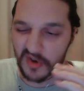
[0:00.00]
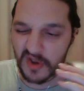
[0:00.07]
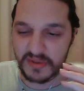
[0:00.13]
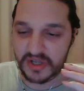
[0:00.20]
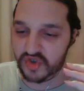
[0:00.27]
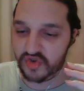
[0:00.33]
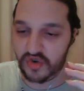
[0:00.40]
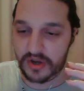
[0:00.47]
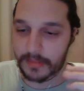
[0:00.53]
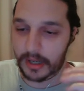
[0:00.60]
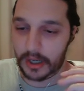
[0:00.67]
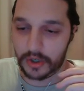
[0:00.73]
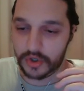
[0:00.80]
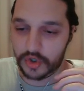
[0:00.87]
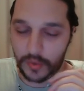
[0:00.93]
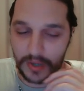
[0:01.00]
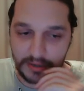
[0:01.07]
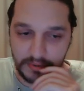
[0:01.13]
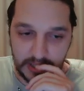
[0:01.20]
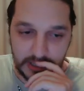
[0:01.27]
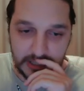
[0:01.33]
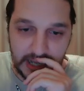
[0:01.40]
only been streaming like 2
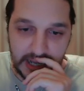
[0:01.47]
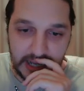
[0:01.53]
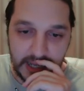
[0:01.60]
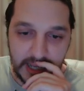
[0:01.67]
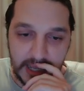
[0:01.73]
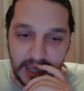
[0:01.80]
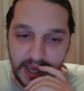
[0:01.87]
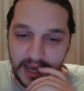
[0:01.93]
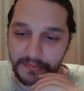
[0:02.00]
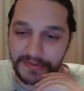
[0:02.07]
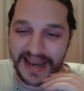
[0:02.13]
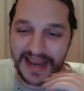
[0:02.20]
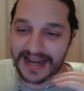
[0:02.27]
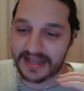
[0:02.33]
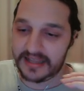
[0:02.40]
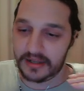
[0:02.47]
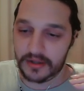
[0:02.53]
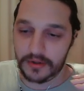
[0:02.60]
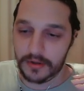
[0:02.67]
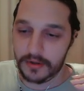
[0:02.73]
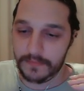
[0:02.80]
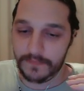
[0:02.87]
hours a day and reacting
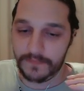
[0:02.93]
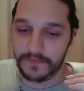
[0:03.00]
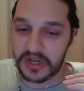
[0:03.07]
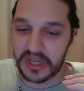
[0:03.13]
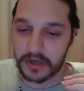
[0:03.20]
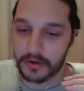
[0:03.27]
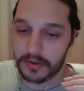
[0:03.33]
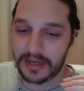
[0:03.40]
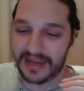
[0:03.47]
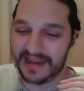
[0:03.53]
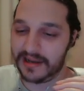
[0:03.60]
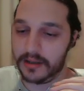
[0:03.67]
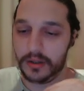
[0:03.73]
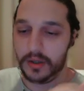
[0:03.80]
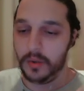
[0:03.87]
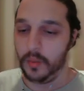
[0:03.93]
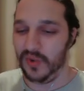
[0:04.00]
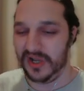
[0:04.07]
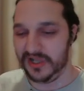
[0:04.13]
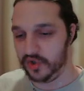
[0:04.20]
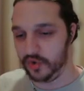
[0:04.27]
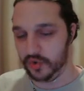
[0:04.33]
to videos like
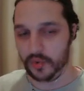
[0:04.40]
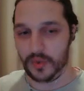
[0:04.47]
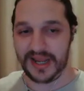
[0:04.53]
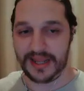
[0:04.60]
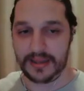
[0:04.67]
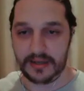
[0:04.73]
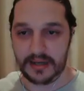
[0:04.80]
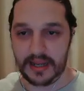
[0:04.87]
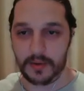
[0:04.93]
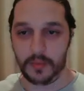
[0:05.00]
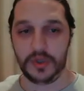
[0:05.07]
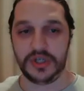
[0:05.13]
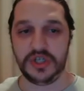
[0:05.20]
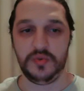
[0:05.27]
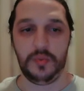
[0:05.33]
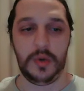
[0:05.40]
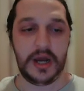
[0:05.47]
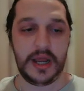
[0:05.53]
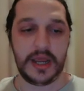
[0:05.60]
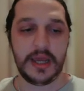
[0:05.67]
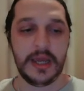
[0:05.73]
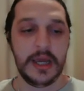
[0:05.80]
once or twice a day, which is
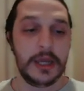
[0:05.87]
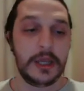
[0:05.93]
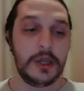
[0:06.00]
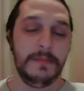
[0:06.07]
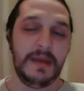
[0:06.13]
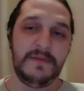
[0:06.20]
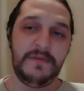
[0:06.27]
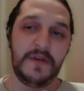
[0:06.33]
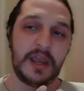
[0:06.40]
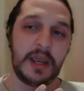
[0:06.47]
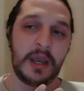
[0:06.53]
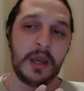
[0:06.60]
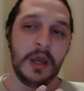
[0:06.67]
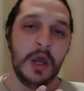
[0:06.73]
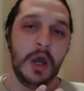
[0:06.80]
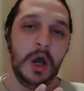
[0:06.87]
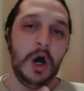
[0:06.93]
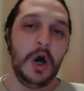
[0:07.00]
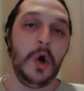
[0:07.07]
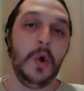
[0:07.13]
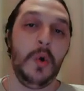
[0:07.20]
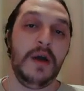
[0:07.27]
why you may think,
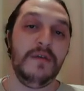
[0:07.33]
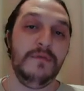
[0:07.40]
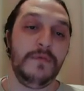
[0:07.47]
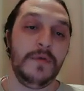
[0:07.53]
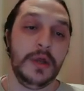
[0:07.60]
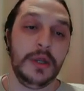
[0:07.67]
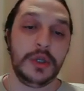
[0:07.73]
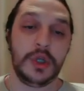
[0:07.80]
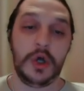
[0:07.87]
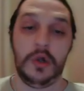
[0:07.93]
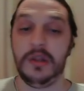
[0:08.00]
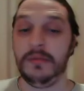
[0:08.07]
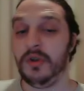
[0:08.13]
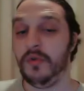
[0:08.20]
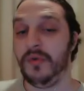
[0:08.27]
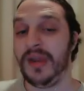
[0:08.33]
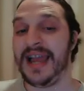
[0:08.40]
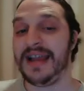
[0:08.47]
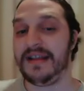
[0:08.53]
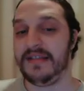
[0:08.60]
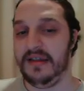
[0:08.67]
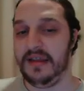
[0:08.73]
oh, I've told him to
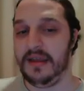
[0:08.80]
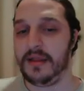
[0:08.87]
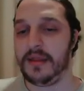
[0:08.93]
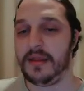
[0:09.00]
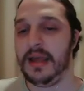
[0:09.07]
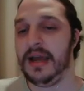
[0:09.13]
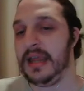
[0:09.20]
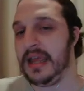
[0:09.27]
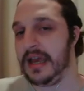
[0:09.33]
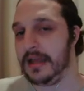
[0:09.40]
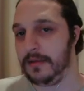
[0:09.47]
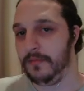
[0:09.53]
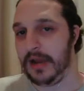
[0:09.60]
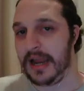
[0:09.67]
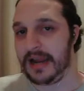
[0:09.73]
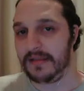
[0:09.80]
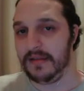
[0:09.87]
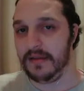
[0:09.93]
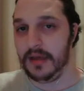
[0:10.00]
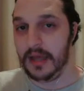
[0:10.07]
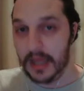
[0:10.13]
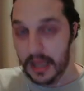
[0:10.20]
react to this and he hasn't
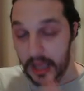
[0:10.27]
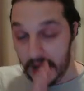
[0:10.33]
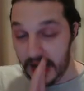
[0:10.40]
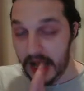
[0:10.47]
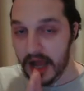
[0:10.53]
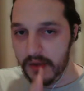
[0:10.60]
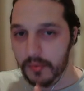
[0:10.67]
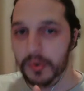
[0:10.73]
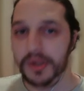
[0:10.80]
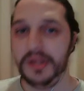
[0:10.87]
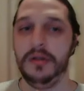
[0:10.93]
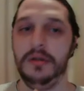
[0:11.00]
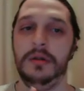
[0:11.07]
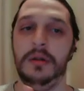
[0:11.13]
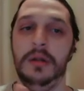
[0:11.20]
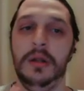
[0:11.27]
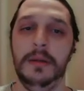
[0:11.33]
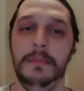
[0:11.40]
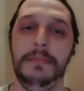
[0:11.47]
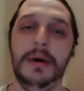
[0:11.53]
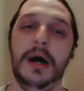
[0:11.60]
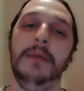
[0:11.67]
reacted it. I will,
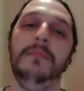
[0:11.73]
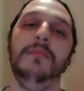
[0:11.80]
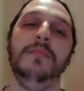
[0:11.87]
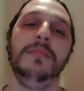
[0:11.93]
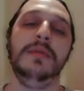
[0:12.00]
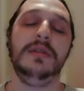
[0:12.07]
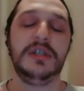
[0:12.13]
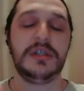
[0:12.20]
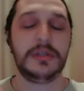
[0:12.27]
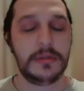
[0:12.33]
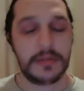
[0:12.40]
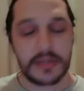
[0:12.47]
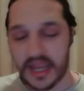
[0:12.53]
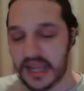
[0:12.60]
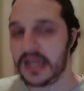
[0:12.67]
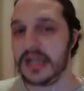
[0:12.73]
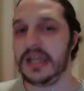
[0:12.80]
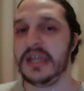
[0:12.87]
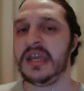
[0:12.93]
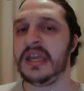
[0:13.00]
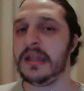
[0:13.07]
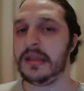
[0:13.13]
but I'm just taking
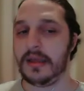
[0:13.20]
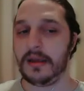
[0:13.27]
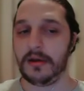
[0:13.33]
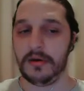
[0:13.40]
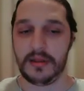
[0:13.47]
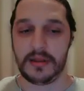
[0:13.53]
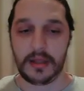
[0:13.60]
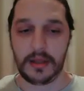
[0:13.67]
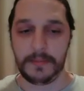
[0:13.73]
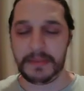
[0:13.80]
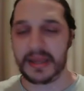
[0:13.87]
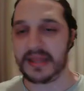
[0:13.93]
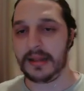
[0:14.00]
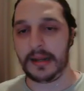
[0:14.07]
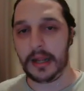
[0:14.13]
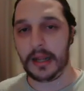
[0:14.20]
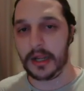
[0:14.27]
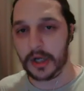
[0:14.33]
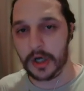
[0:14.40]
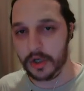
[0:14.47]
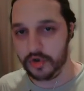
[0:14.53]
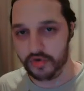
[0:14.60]
it easy because basically I
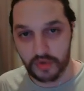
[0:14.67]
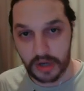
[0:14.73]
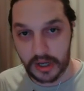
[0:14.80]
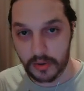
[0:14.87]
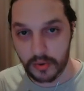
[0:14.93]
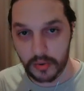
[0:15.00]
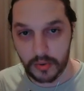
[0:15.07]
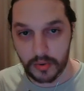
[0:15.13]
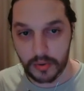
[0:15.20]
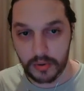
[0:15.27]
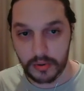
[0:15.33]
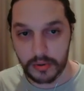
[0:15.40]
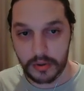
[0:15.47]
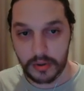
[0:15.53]
can't drink water